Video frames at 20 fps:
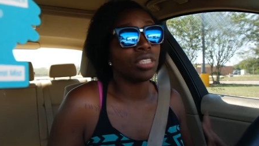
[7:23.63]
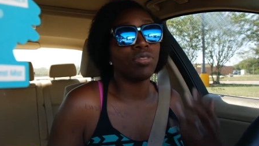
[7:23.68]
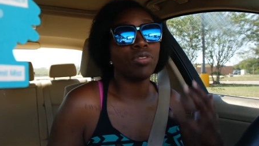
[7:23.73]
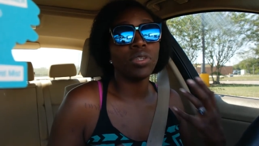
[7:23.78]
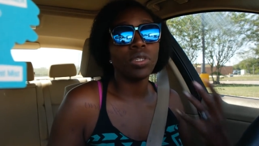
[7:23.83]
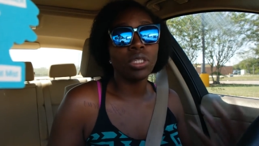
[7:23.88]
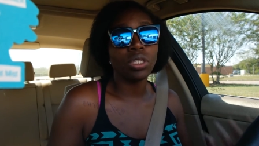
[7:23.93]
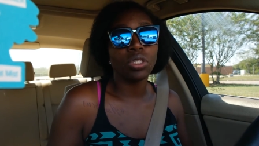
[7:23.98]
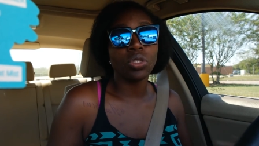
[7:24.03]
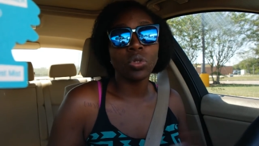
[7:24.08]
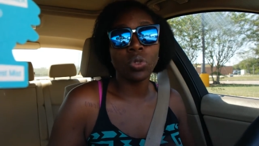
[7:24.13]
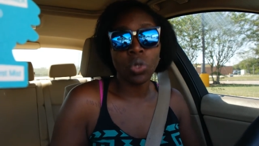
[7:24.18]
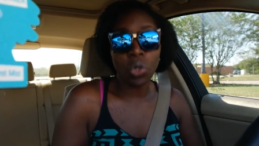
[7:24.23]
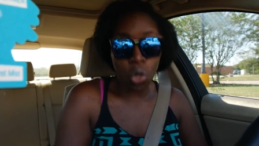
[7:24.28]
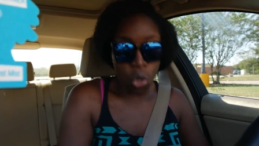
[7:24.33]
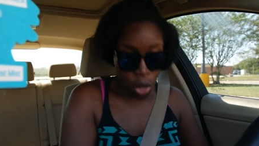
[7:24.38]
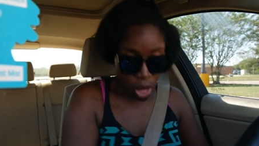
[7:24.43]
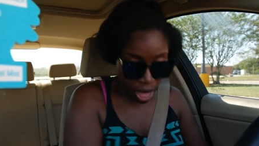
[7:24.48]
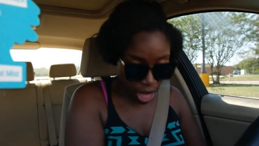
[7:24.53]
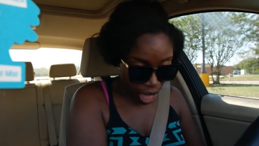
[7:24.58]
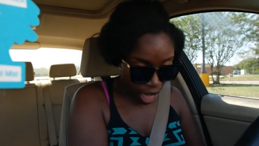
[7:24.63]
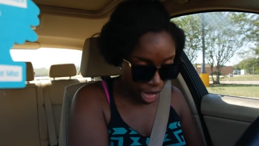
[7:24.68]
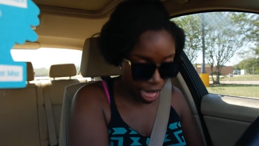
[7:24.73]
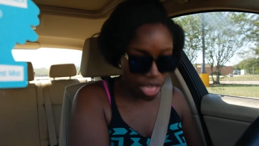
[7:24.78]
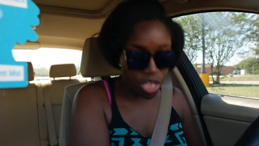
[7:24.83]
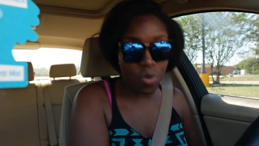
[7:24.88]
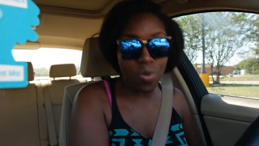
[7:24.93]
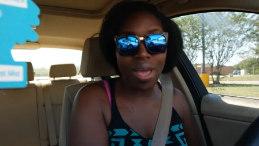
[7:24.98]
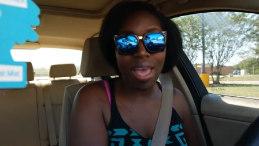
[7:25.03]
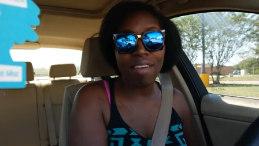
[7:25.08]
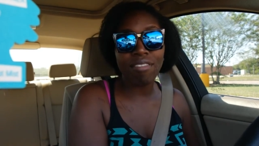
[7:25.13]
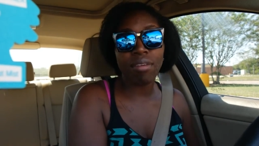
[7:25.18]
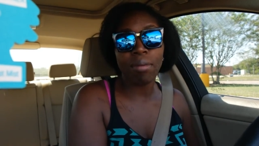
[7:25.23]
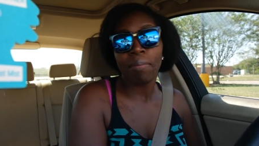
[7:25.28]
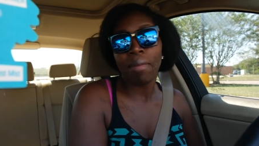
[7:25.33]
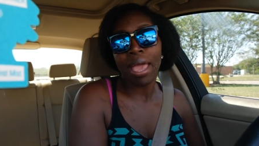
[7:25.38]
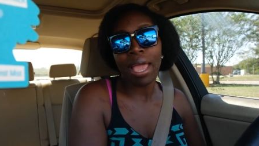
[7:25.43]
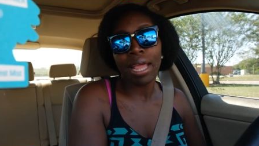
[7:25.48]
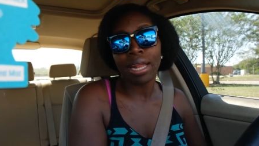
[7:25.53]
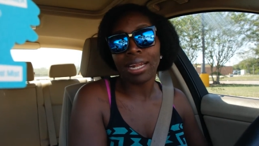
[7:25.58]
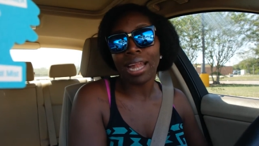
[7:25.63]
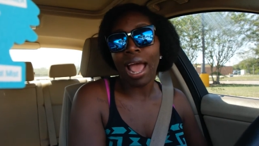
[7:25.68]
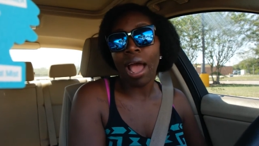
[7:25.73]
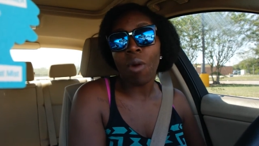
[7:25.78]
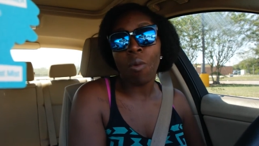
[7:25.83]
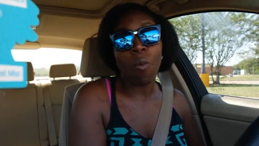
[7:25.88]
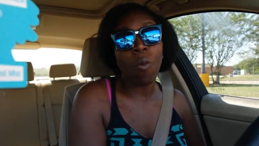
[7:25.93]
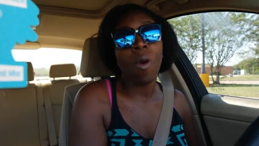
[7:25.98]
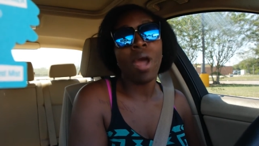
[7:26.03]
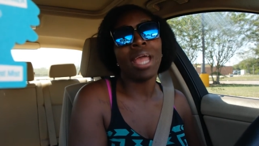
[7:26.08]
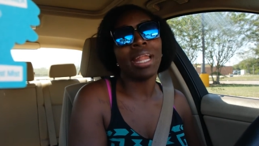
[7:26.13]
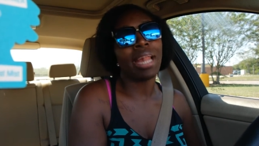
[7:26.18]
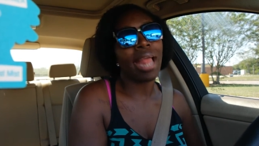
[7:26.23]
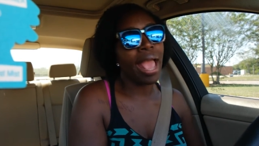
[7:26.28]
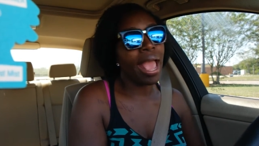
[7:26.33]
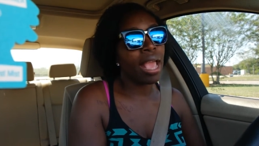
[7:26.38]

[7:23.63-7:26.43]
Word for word: If you're in school and you haven't made not one